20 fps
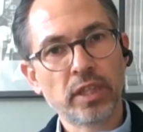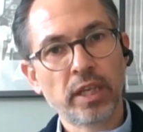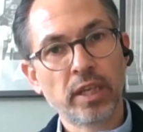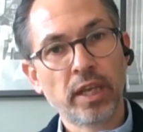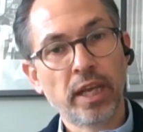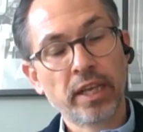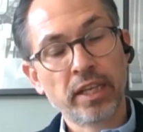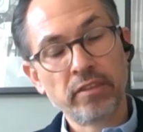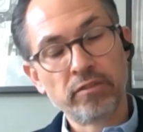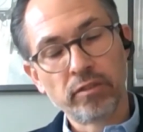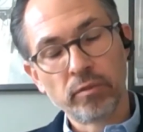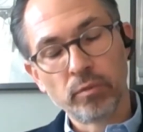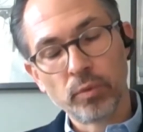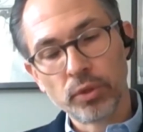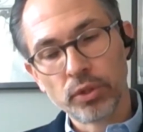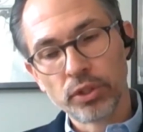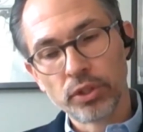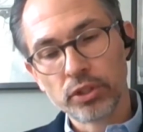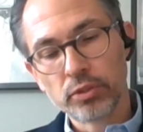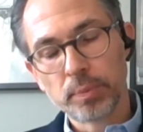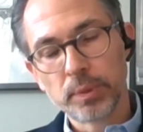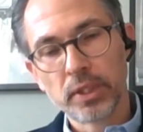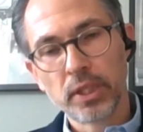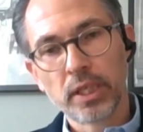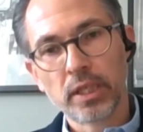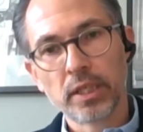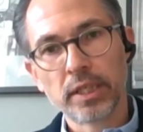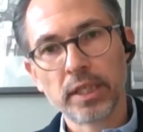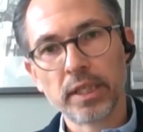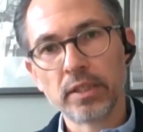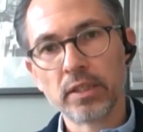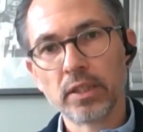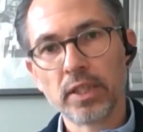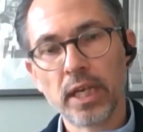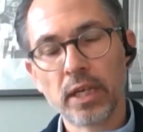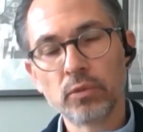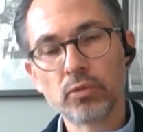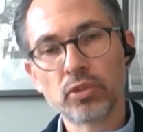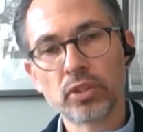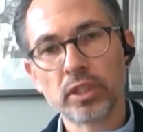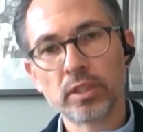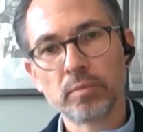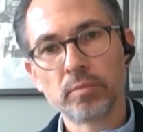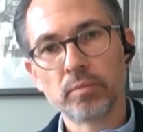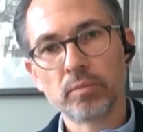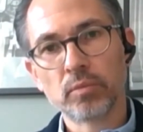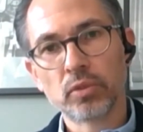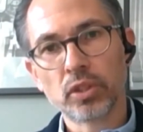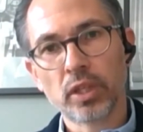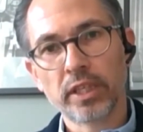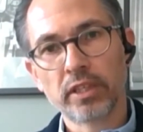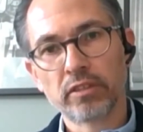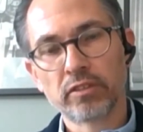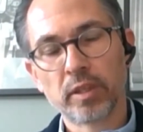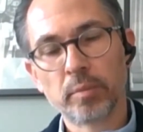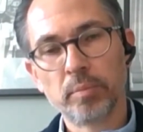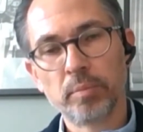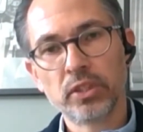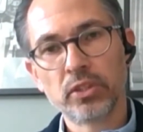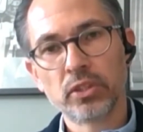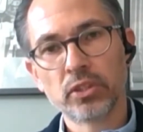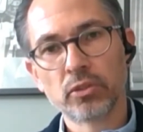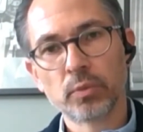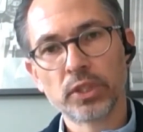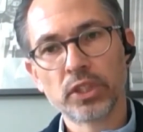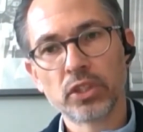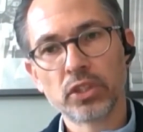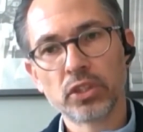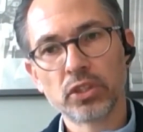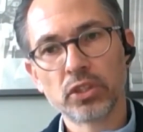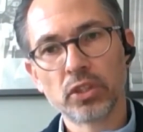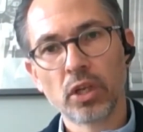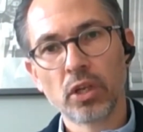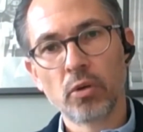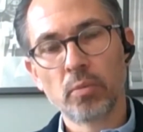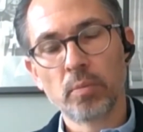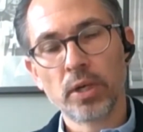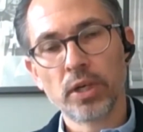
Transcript: And even worse, particularly in the downstream side of our business, which is a low